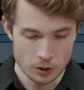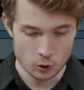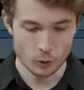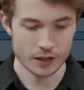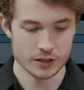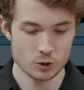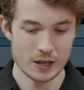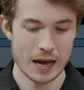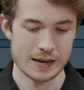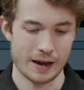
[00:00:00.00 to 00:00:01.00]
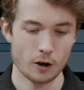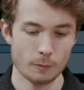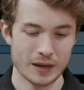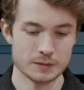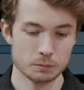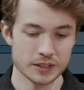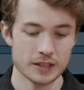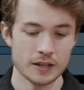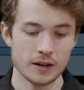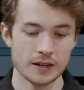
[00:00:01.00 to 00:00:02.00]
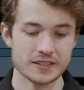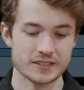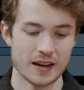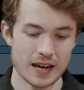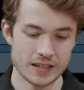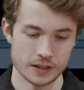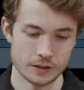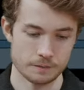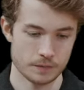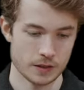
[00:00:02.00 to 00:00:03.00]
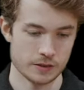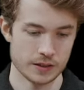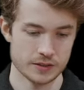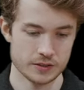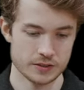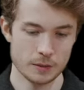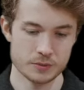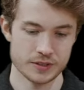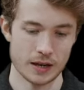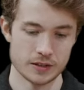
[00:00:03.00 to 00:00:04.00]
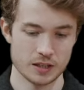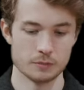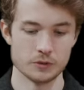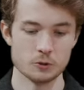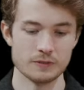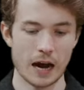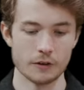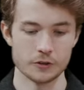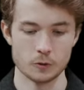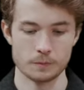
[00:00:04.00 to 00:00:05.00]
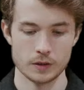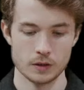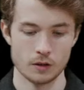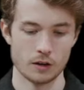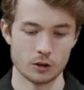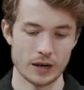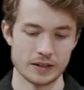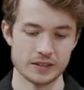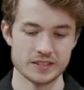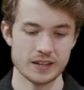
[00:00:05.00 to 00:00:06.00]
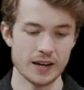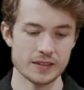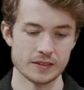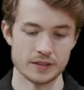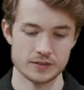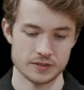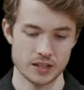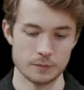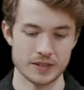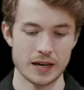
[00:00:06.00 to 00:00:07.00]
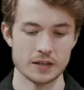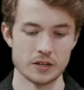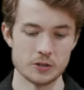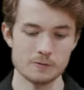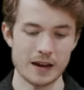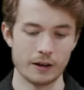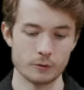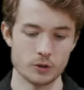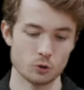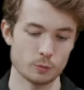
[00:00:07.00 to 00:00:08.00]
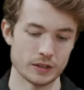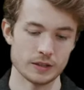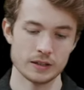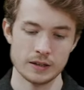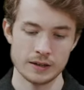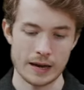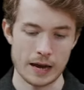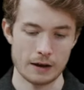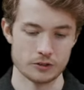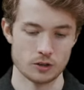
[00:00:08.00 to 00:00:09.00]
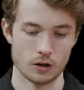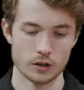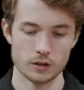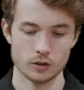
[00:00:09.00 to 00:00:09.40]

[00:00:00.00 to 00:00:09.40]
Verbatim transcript: Well, I could do that now by simply assigning this subset some new value. I'll go ahead and assign this subset a new value, which will be avatar,